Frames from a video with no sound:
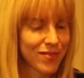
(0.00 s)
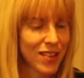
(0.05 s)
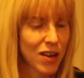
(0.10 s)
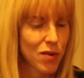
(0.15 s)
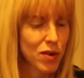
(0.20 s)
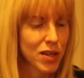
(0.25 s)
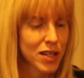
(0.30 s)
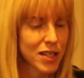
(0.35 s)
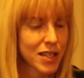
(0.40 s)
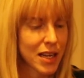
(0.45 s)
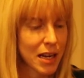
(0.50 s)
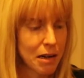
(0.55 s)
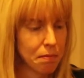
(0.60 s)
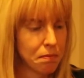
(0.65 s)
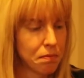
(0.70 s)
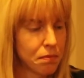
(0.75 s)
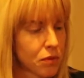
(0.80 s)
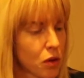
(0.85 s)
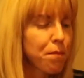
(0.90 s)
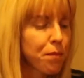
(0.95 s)
I want to say.
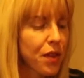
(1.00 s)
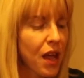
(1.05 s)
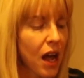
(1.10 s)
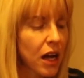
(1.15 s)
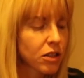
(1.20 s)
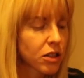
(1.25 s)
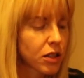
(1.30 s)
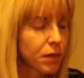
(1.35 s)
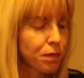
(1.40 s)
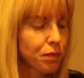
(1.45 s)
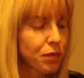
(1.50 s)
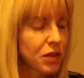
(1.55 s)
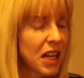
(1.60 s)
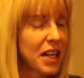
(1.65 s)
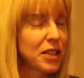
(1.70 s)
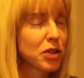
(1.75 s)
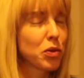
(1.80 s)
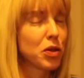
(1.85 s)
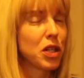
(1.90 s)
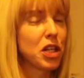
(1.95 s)
That
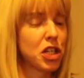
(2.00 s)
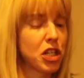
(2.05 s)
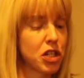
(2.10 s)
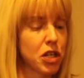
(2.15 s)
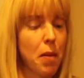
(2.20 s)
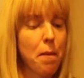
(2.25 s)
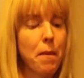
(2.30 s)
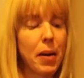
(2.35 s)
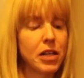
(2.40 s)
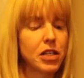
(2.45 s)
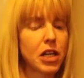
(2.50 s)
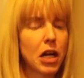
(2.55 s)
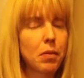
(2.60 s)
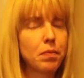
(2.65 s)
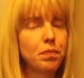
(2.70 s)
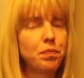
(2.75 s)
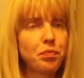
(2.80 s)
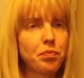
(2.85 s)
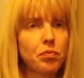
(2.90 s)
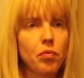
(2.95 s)
lentil dish is
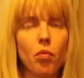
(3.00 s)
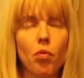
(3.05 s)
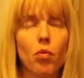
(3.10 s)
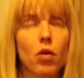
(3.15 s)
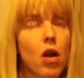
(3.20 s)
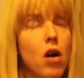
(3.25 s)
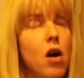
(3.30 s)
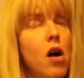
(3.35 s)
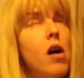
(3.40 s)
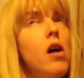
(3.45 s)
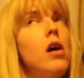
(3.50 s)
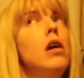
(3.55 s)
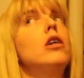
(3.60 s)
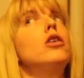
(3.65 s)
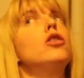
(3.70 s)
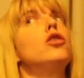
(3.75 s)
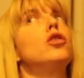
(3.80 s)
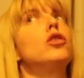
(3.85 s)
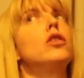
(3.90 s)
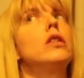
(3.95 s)
amazing.
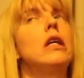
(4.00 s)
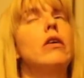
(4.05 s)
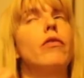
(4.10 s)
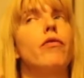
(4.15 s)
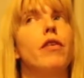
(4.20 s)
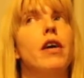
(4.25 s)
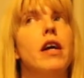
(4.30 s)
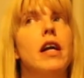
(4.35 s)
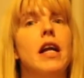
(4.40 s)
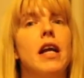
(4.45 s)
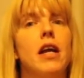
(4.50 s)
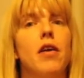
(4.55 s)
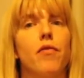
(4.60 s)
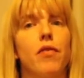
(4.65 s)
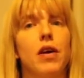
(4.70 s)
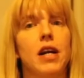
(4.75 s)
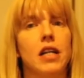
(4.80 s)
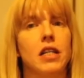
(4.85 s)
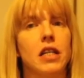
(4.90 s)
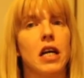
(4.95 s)
Really,
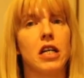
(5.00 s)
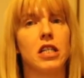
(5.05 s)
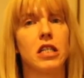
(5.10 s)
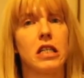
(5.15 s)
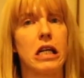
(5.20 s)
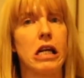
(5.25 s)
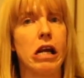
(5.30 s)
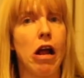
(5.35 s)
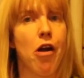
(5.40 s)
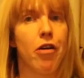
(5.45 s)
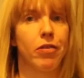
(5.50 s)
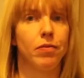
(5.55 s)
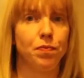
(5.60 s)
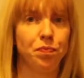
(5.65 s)
really tasty.